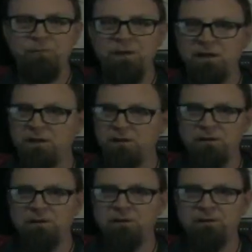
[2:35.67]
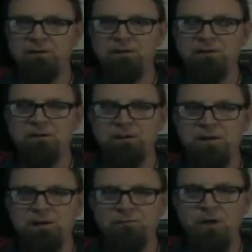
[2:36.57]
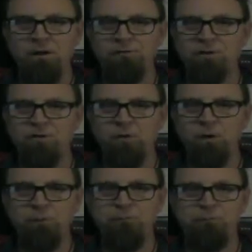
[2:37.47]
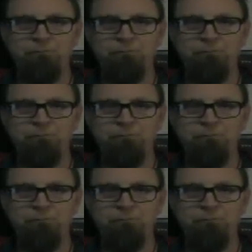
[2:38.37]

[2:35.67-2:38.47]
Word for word: it evolves into a